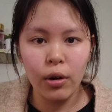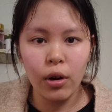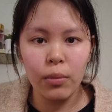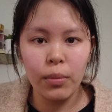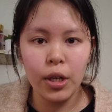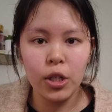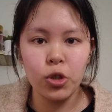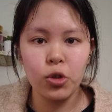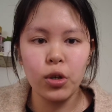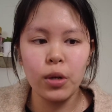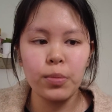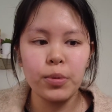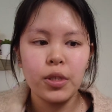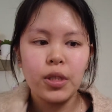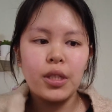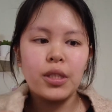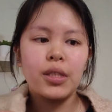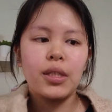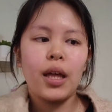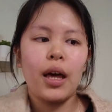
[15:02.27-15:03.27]
all my trips
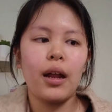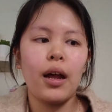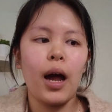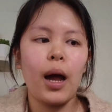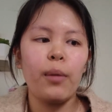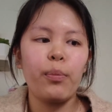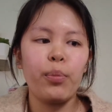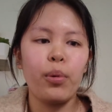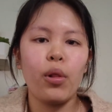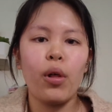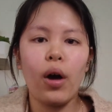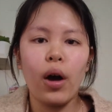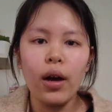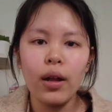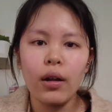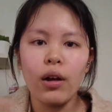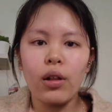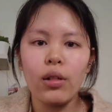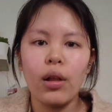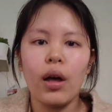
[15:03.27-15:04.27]
is that I
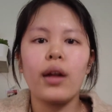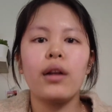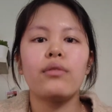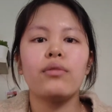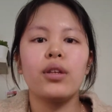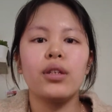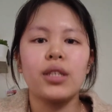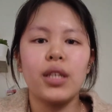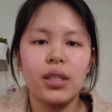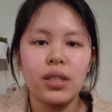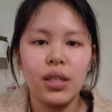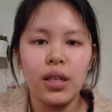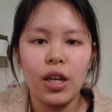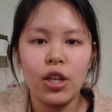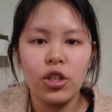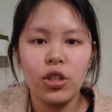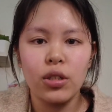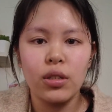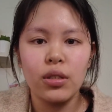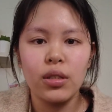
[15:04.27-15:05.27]
plot a lot of the
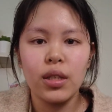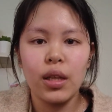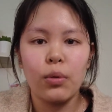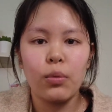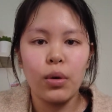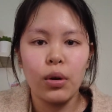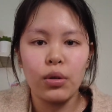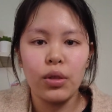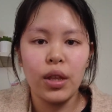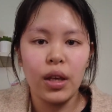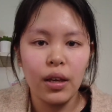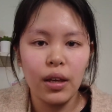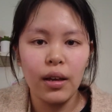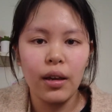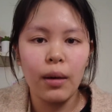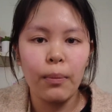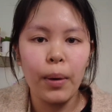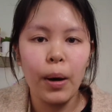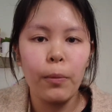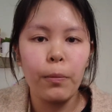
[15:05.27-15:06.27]
destinations that we were
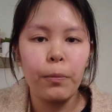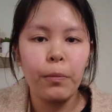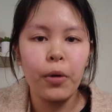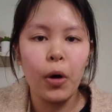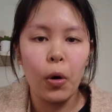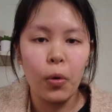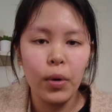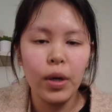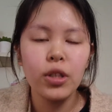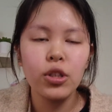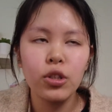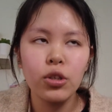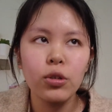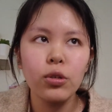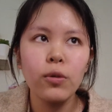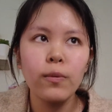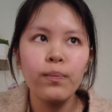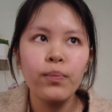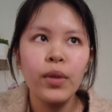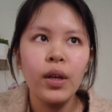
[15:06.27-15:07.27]
thinking about going
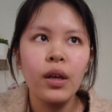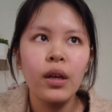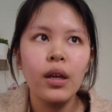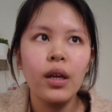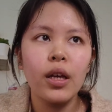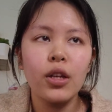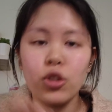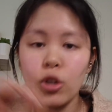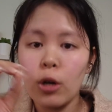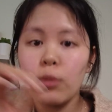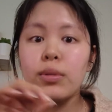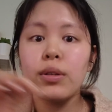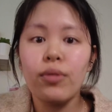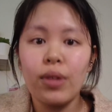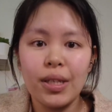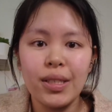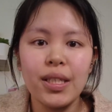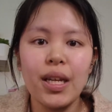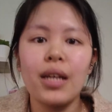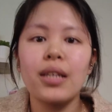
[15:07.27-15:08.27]
to in terms of
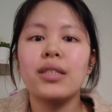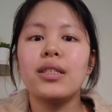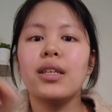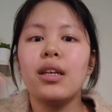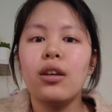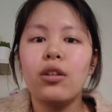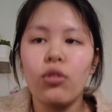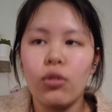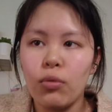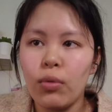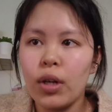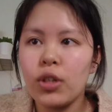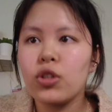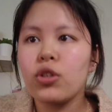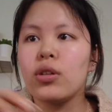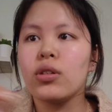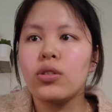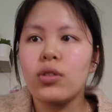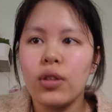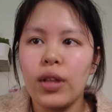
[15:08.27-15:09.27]
like sightseeing or
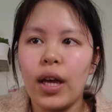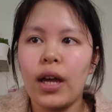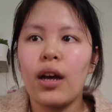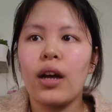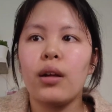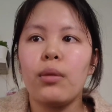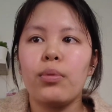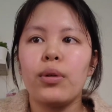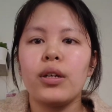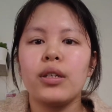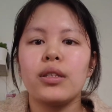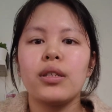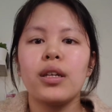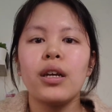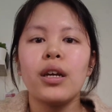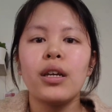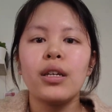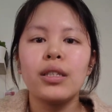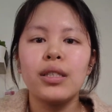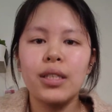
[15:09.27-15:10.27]
restaurants or that kind of place,
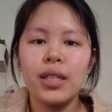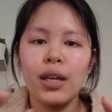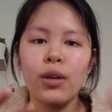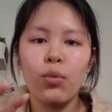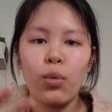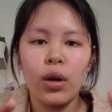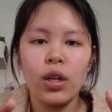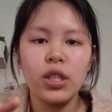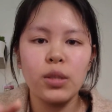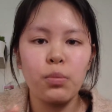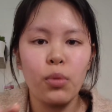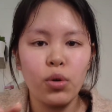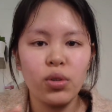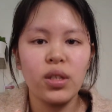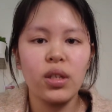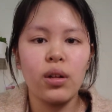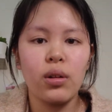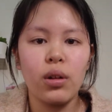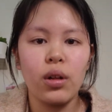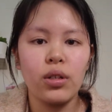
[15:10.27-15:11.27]
see where it's
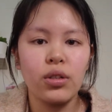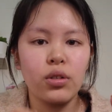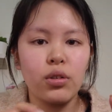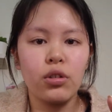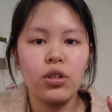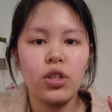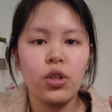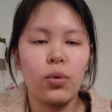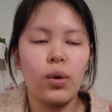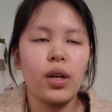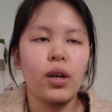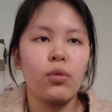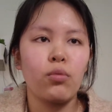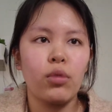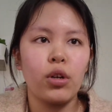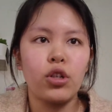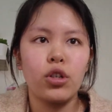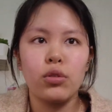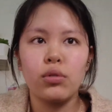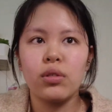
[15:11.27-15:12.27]
mostly clustered so I can
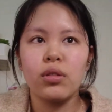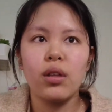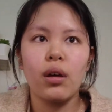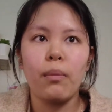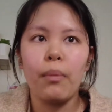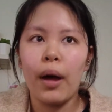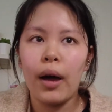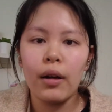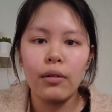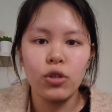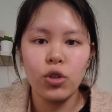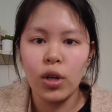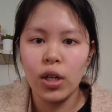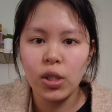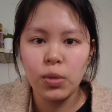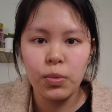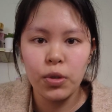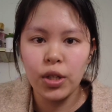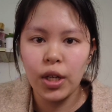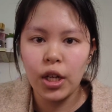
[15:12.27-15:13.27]
reduce the amount of
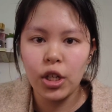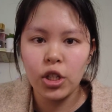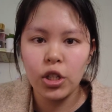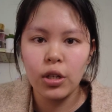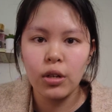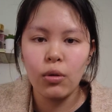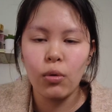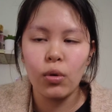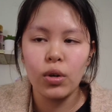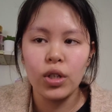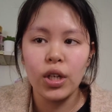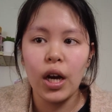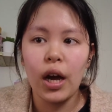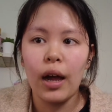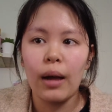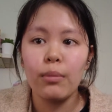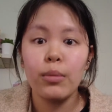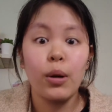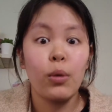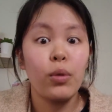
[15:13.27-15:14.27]
transportation or
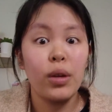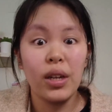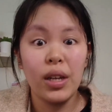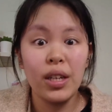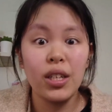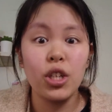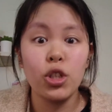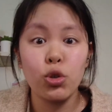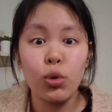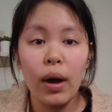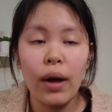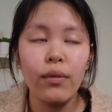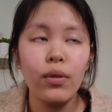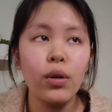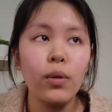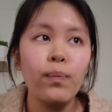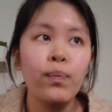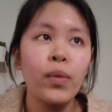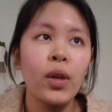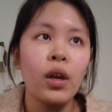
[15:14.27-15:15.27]
time that we need to
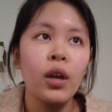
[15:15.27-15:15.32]
travel.